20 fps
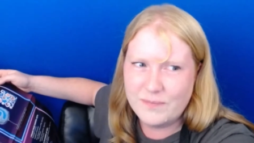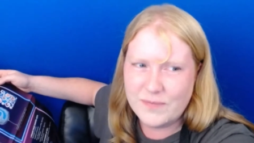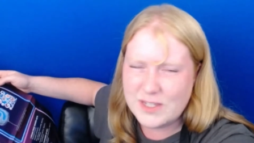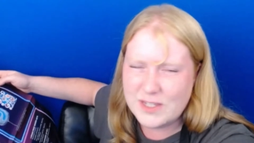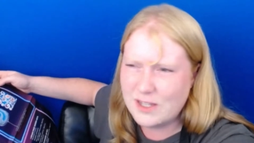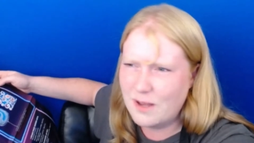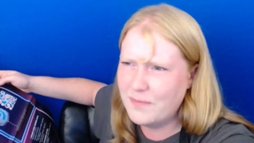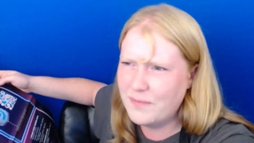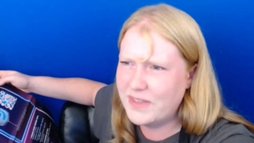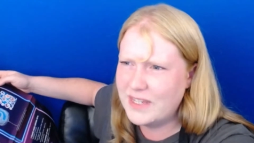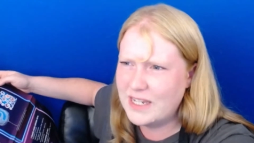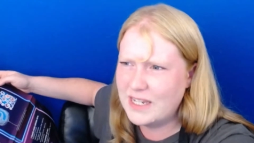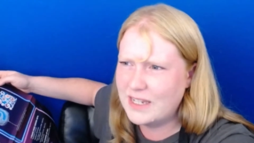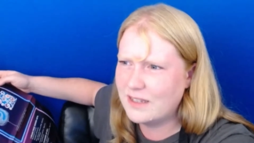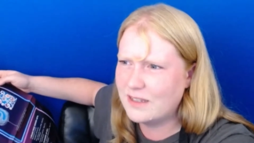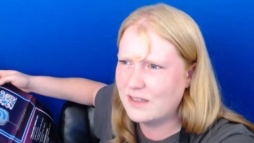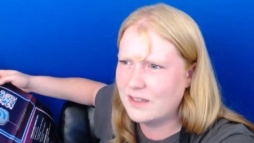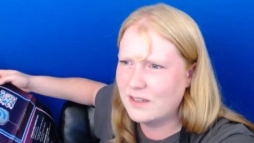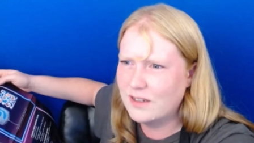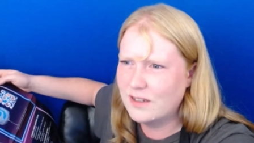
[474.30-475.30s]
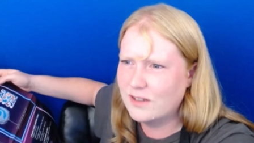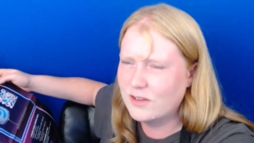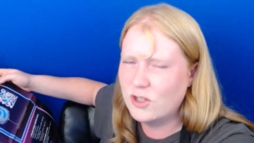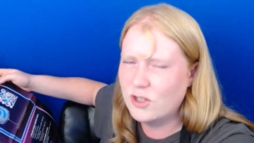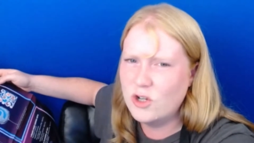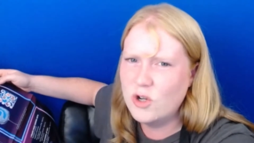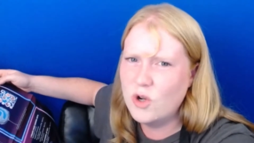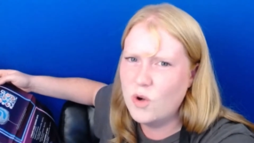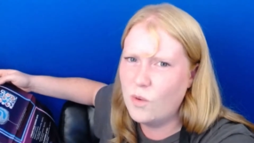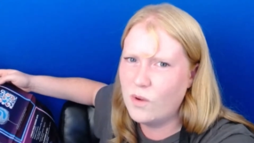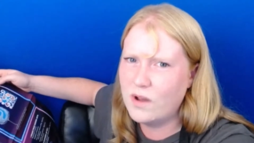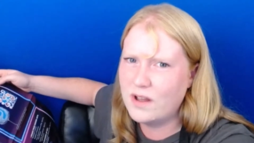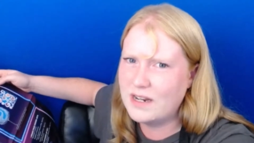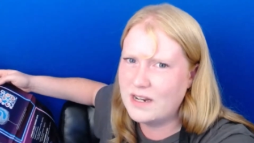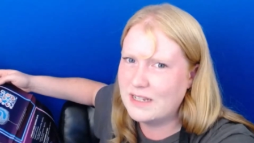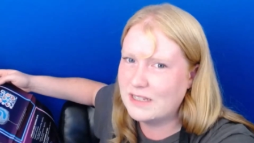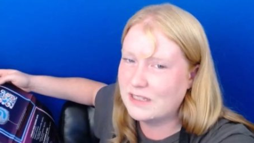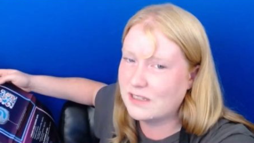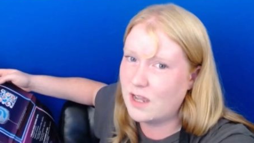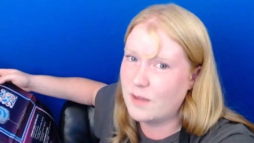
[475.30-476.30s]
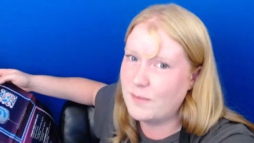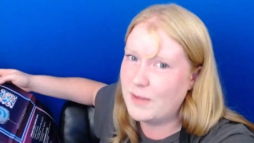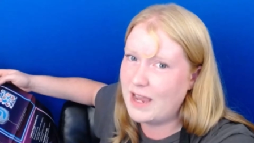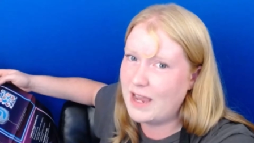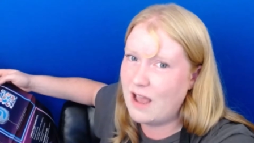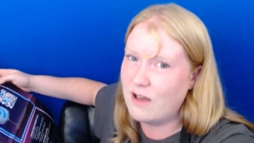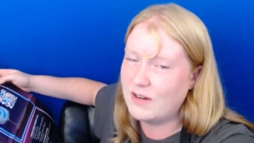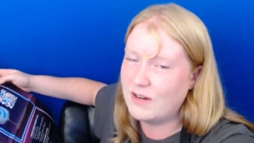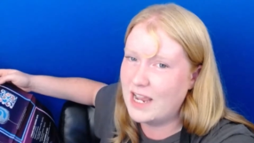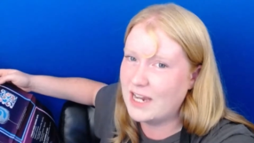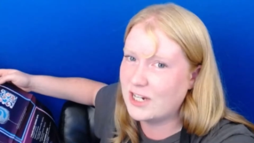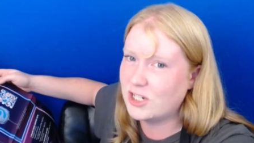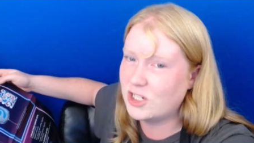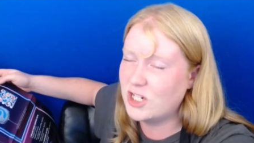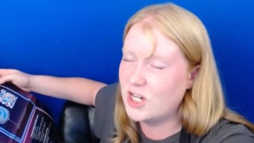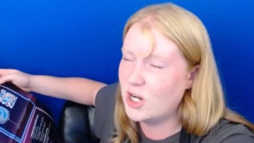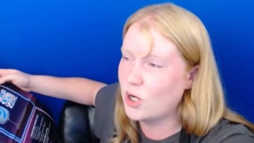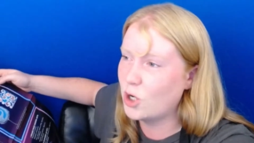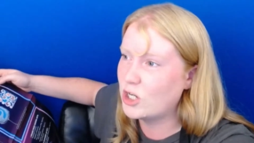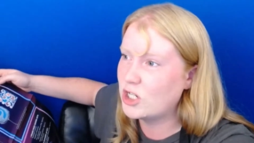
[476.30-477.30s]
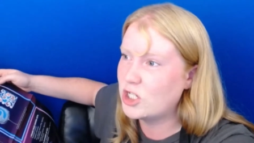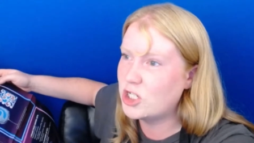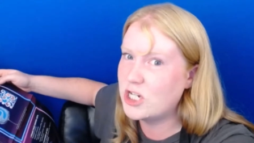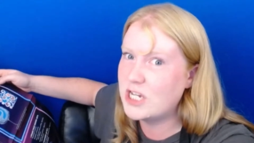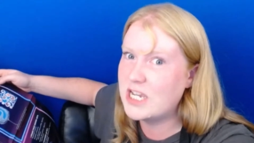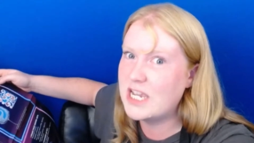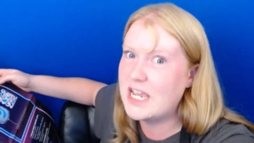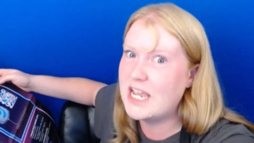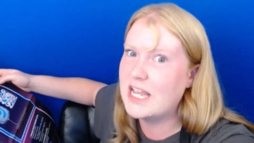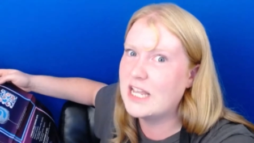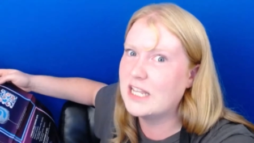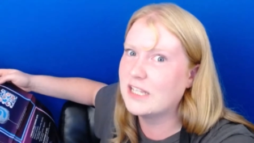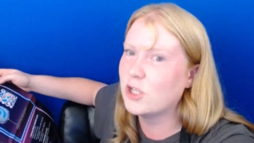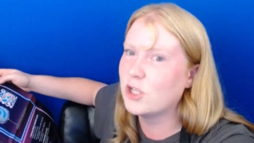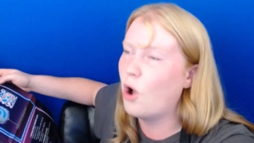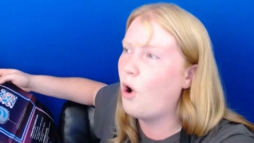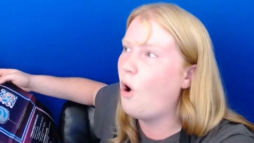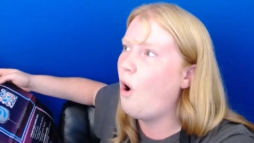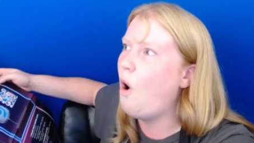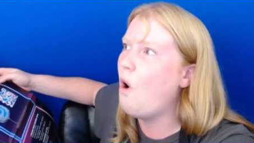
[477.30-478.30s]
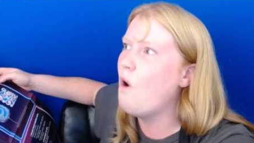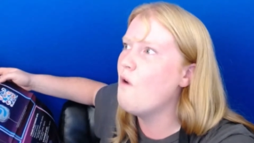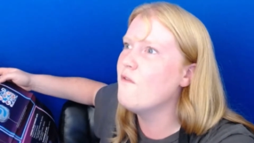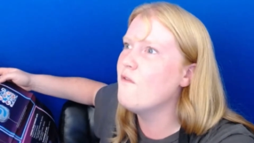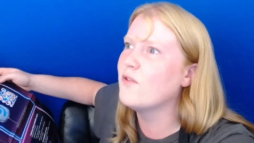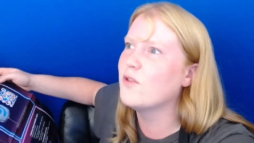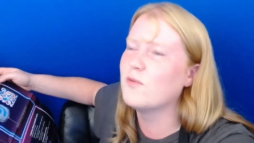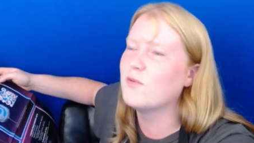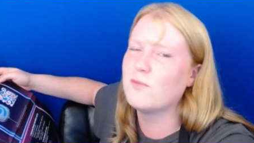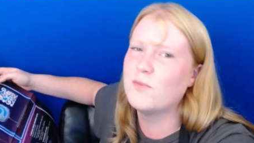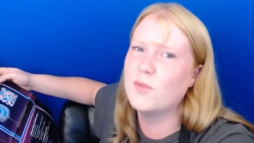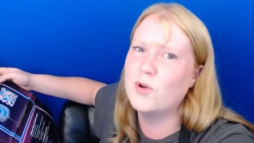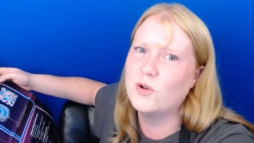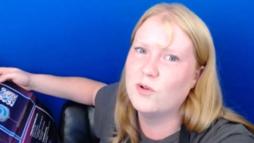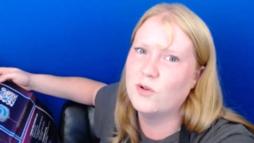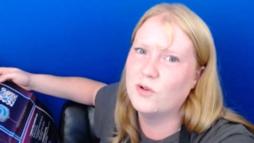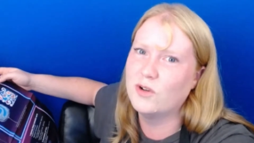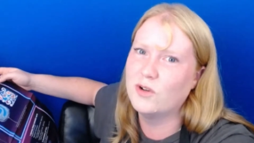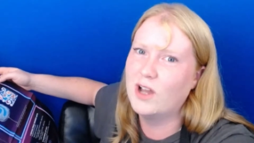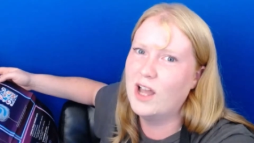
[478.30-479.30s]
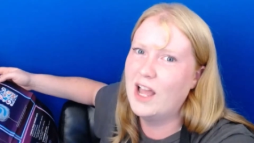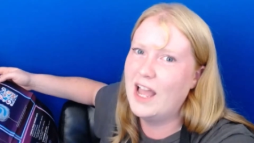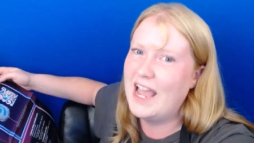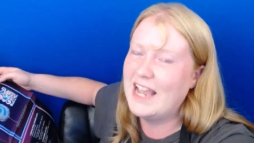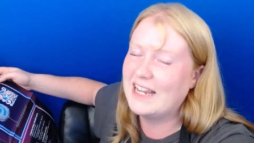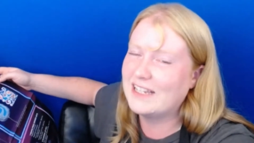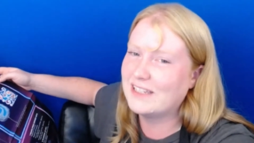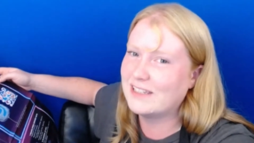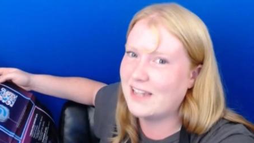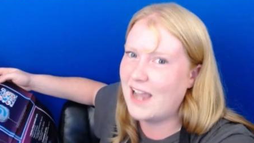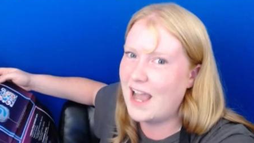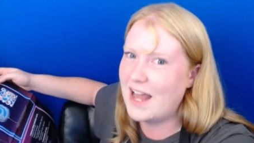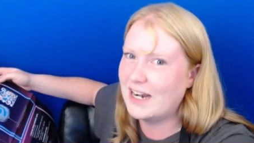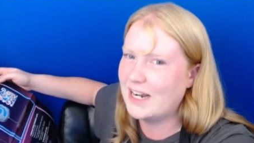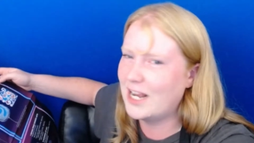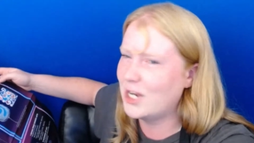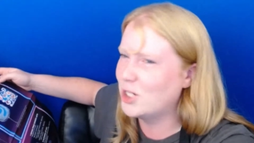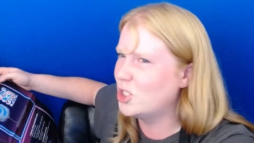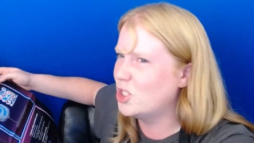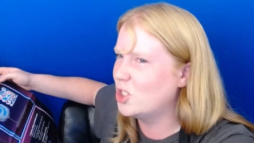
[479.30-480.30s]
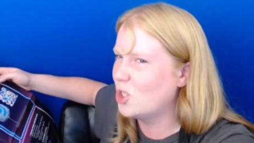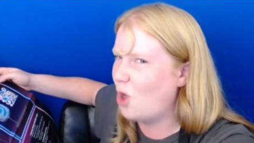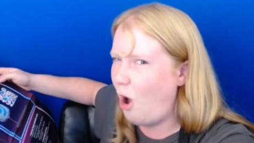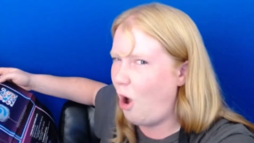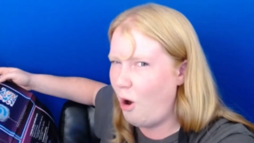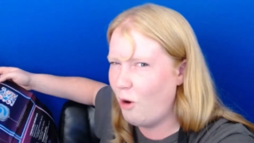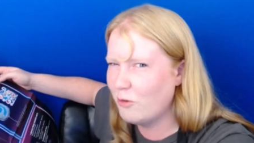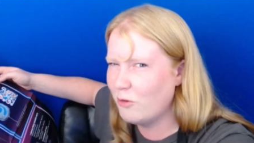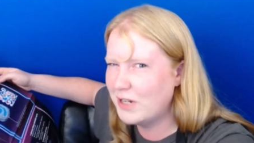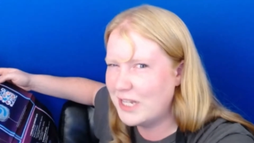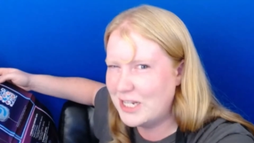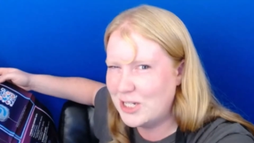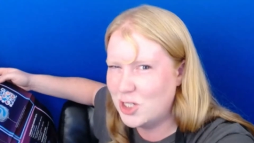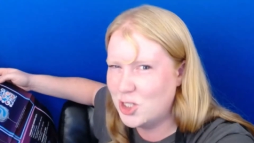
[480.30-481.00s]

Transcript: something, the new one is coming out next year, and she is over the moon excited, and she's already